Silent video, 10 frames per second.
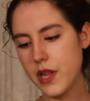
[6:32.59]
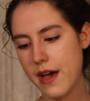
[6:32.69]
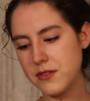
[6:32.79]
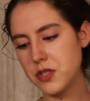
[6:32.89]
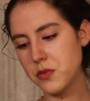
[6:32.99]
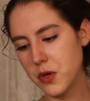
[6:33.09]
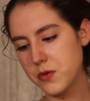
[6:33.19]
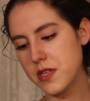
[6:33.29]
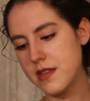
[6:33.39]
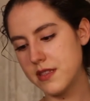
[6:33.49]
lavender
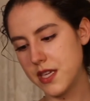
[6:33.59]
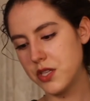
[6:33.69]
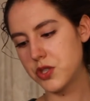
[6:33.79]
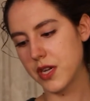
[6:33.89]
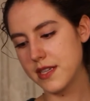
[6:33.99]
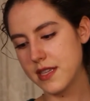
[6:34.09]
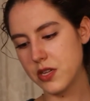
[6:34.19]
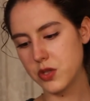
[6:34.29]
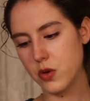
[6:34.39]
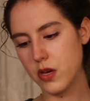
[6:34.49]
rose and tea tree
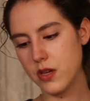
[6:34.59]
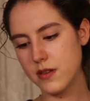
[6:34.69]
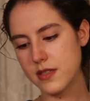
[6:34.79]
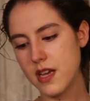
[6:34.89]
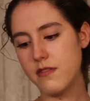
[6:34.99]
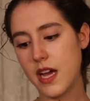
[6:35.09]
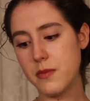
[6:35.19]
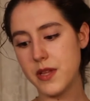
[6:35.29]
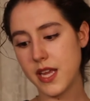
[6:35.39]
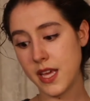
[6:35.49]
essential oils,
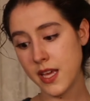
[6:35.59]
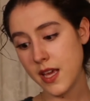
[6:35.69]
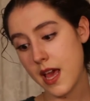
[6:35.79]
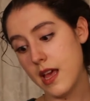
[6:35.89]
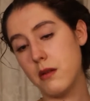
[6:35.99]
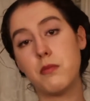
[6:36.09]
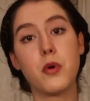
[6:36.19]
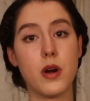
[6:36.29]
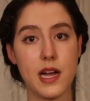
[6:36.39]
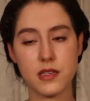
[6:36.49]
vitamin E, and
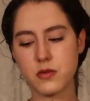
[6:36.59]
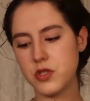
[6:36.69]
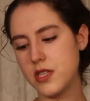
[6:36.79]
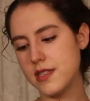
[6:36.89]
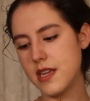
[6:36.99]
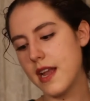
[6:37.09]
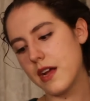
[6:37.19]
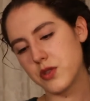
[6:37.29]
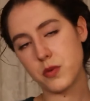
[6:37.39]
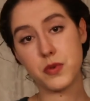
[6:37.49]
borax, which is a
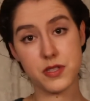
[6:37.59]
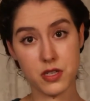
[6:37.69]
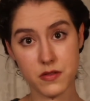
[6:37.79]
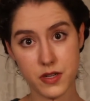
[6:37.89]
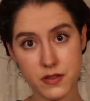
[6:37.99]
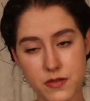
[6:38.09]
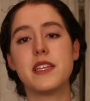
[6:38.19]
natural preservative.